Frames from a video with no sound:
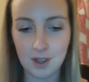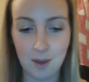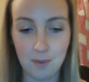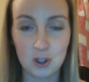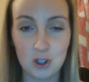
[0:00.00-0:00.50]

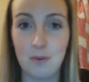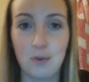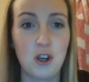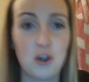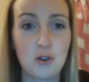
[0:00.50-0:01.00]
So that
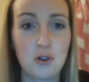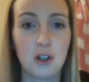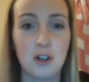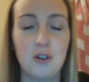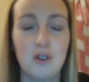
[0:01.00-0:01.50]
was a
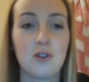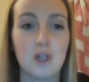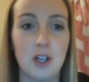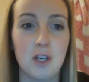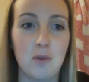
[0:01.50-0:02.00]
huge, huge
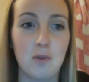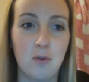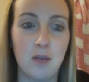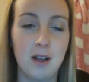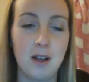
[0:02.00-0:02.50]
achievement
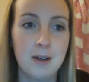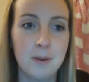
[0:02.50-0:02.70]
for me.